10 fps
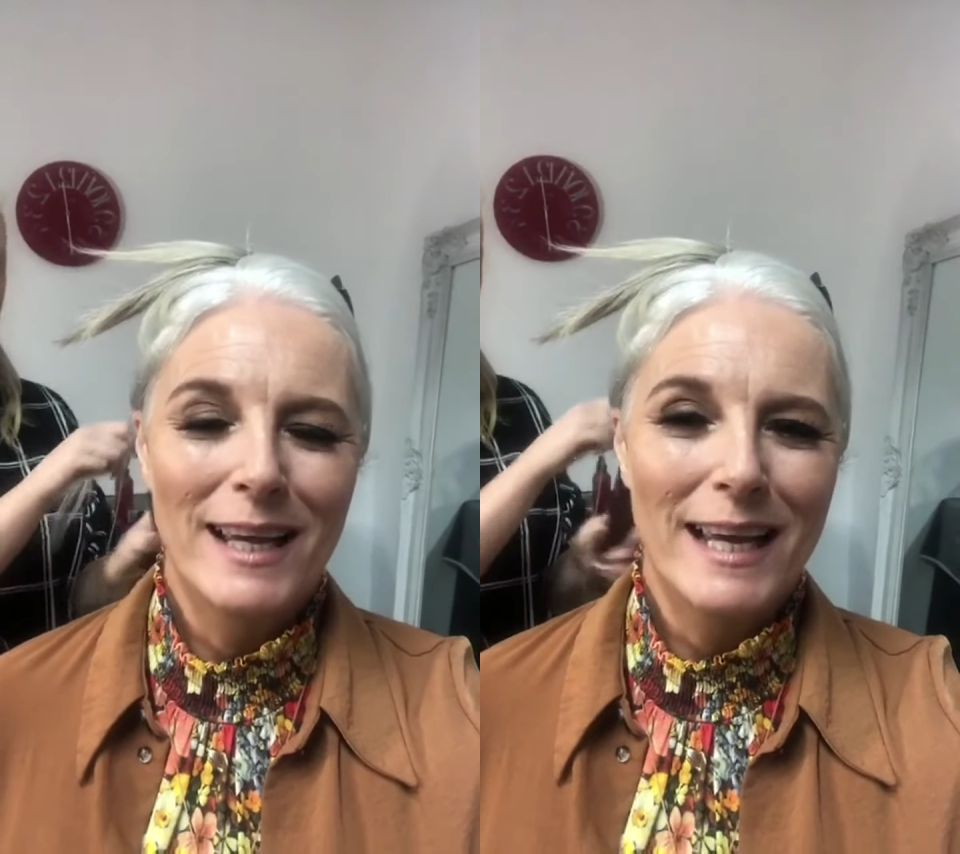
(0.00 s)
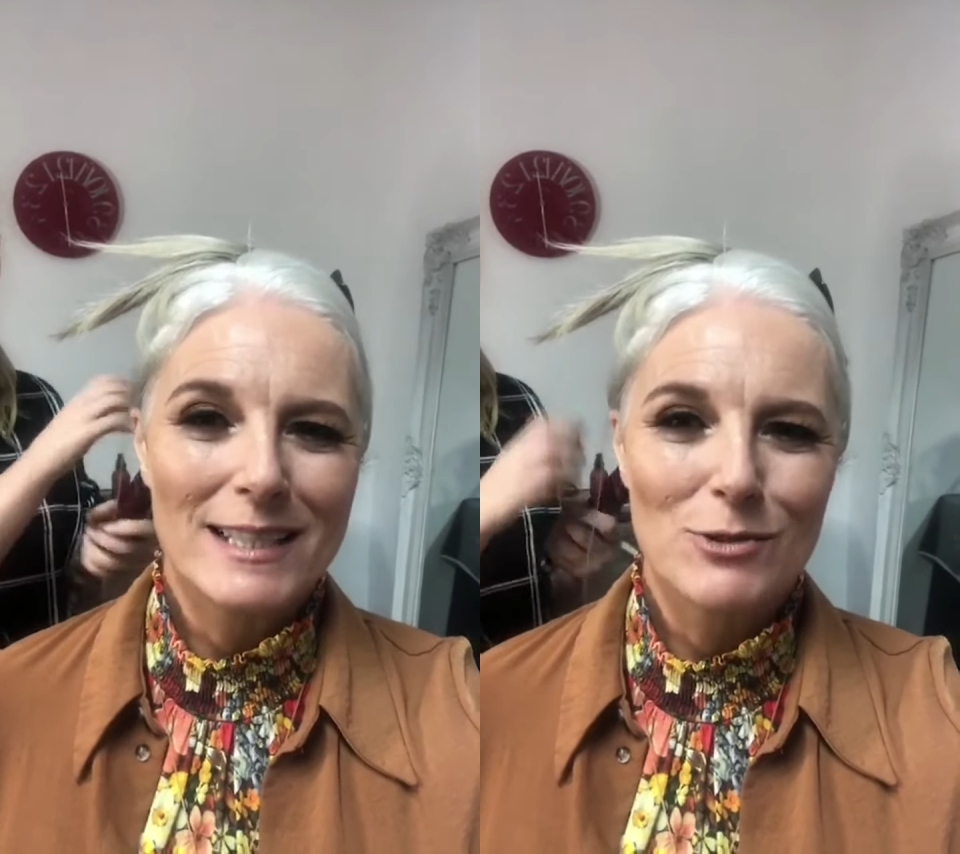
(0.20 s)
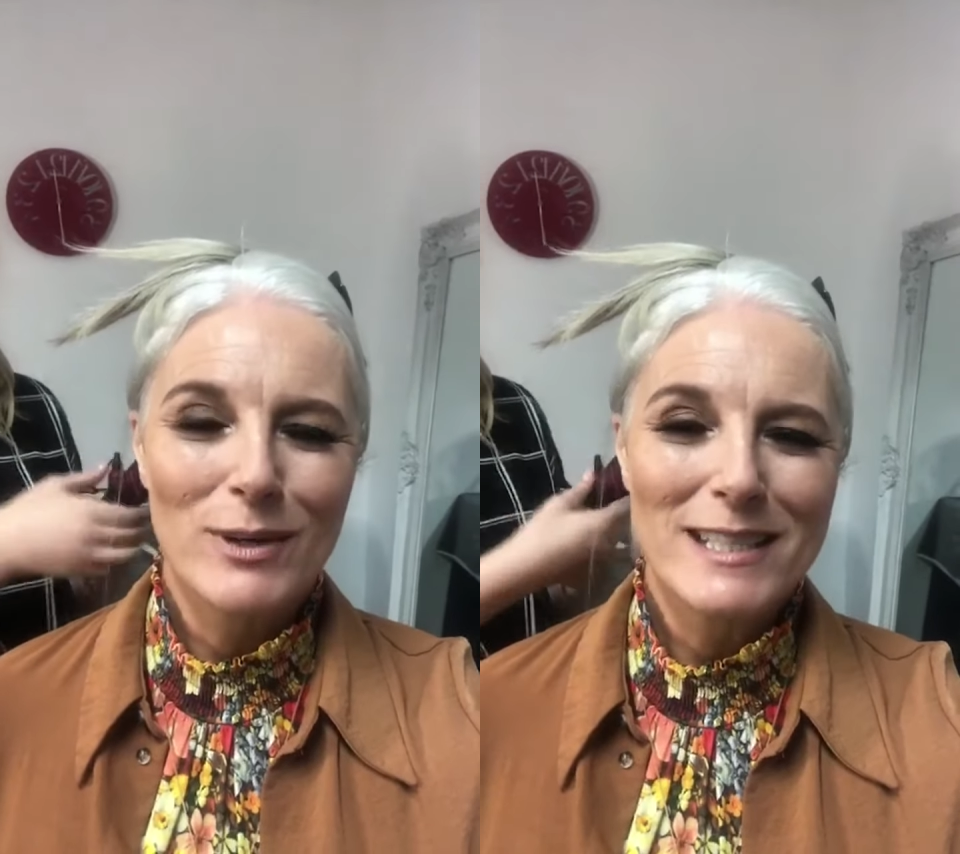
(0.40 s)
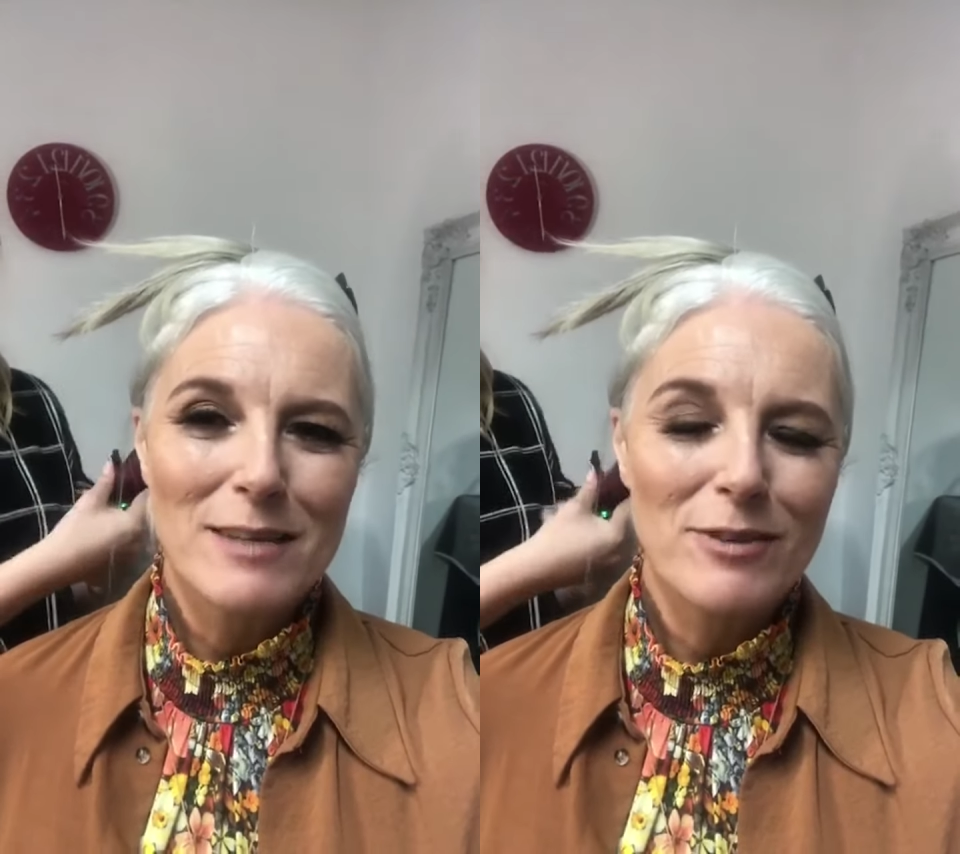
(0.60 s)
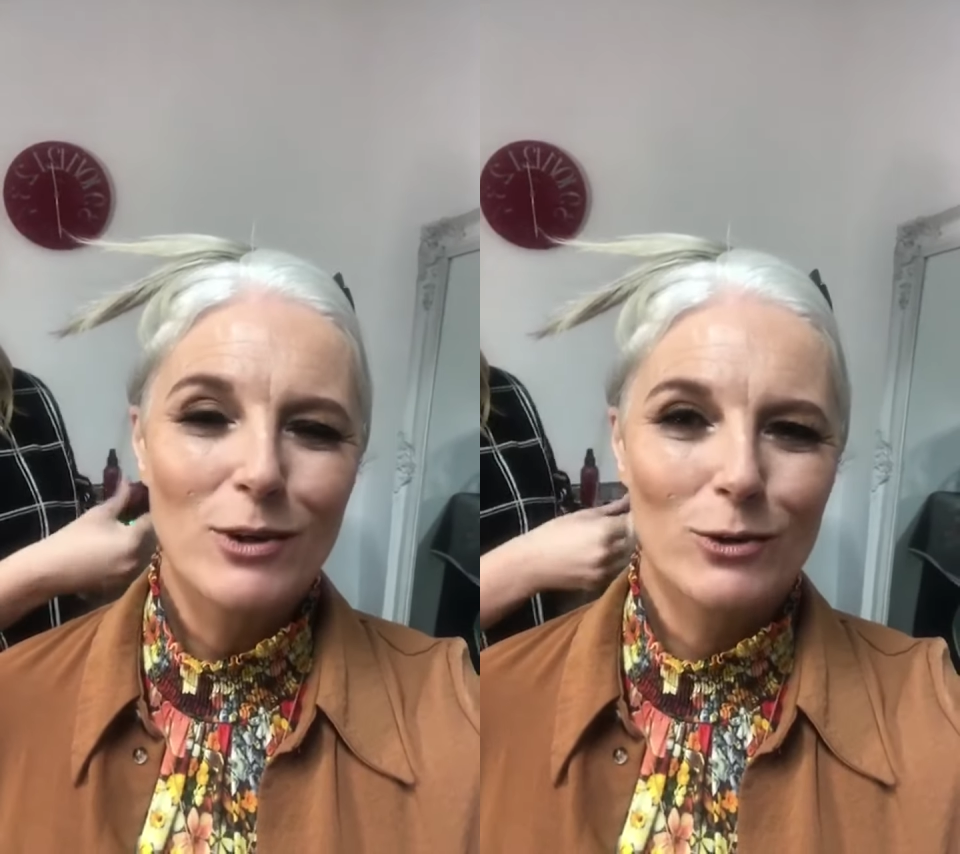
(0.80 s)
it's really
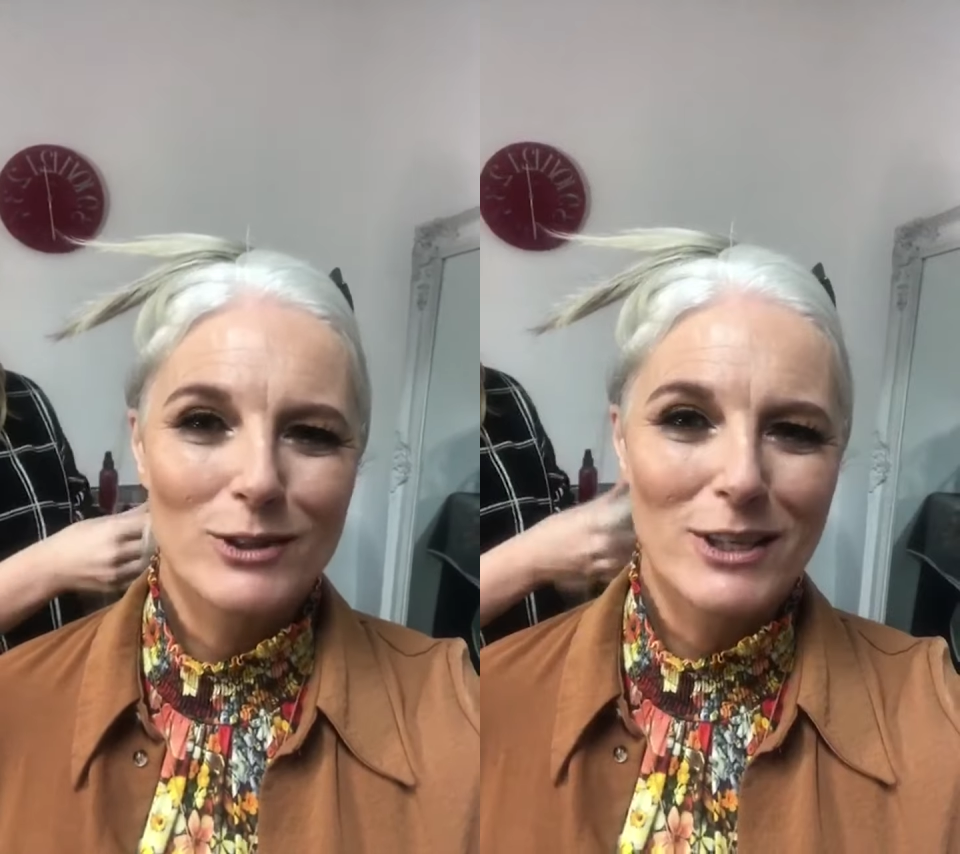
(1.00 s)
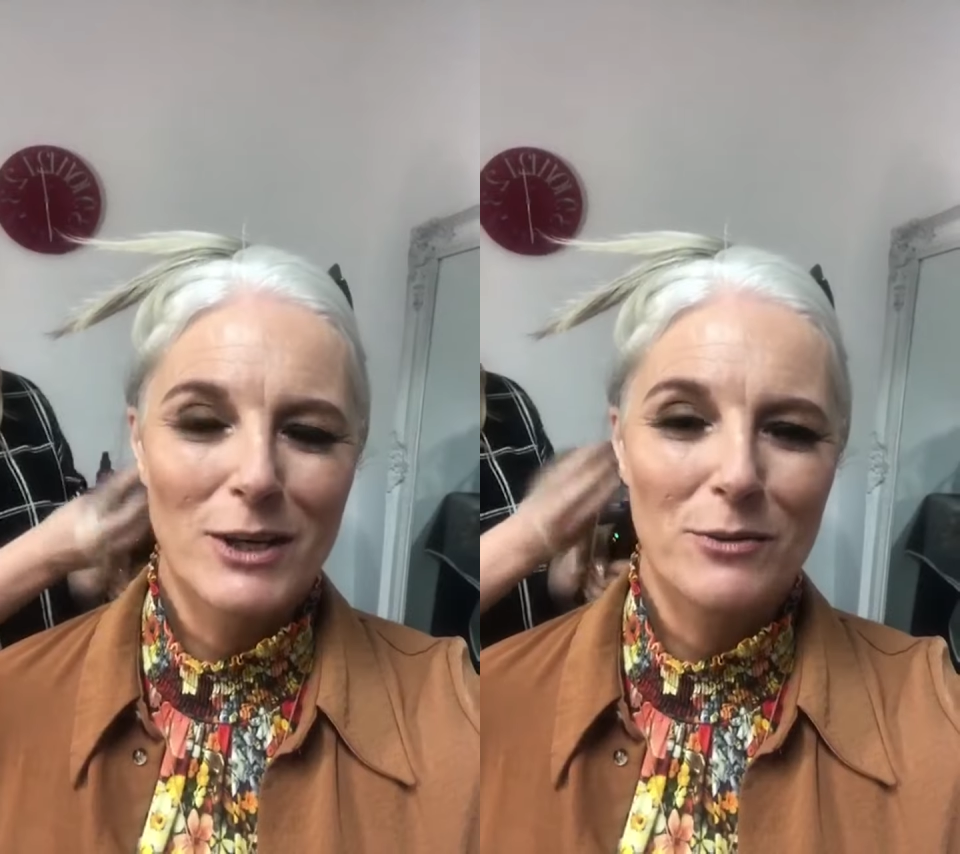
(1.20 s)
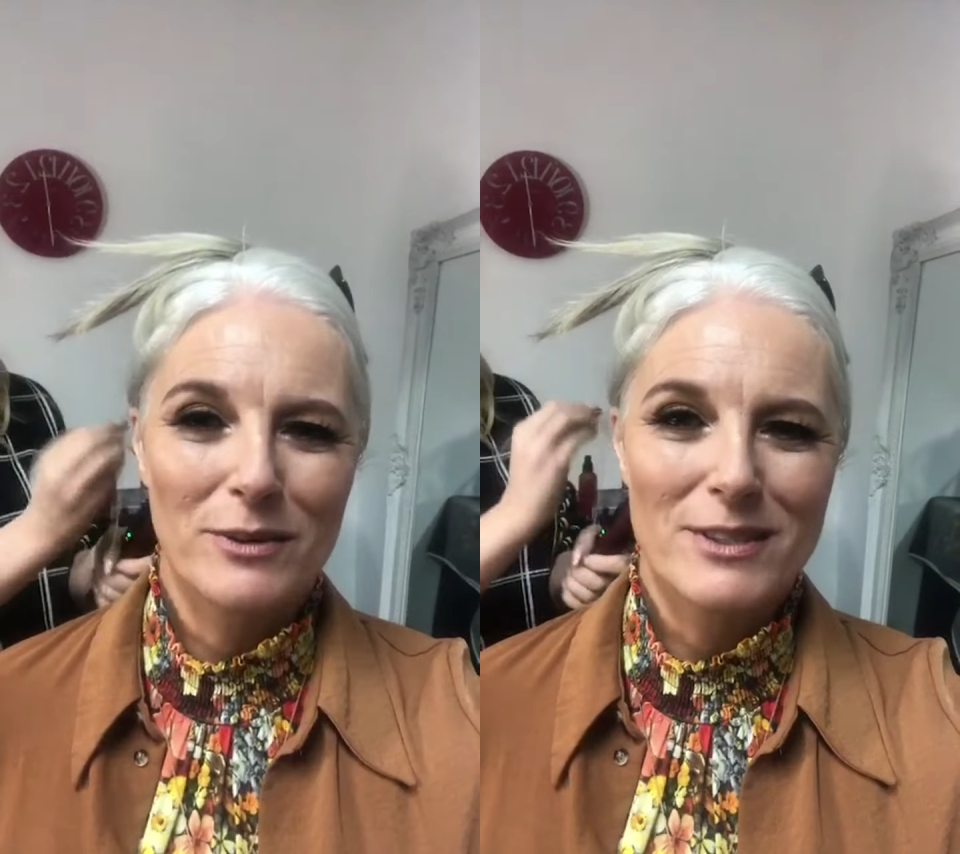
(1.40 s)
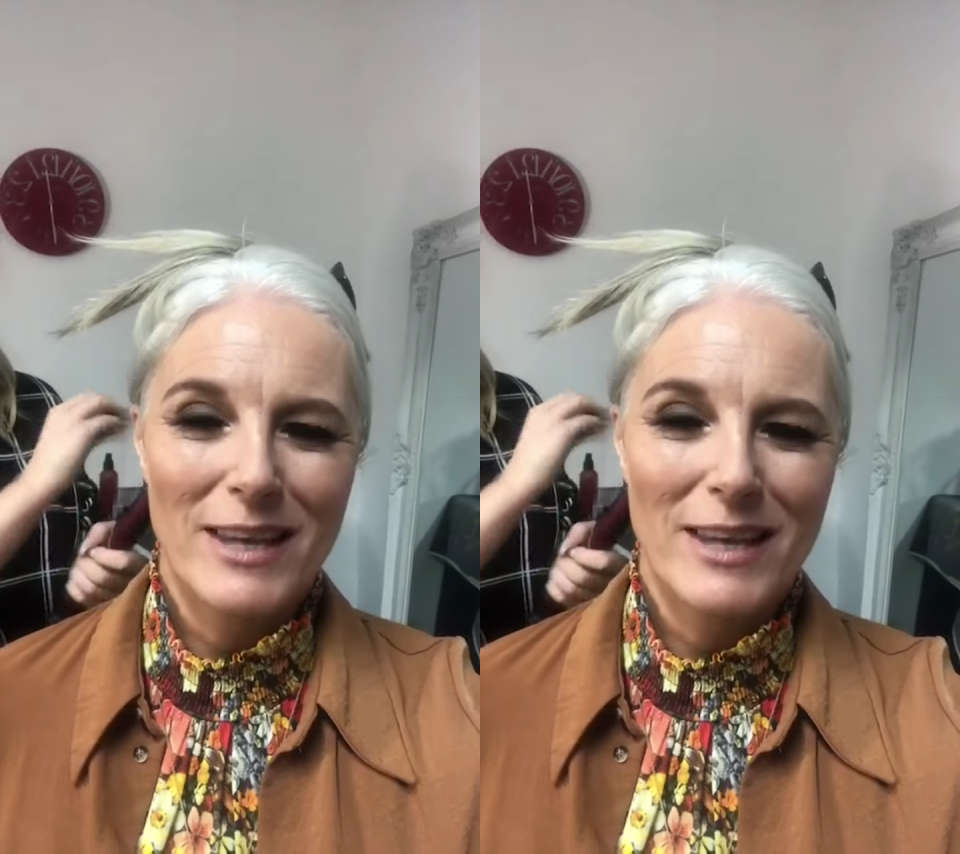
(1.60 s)
difficult to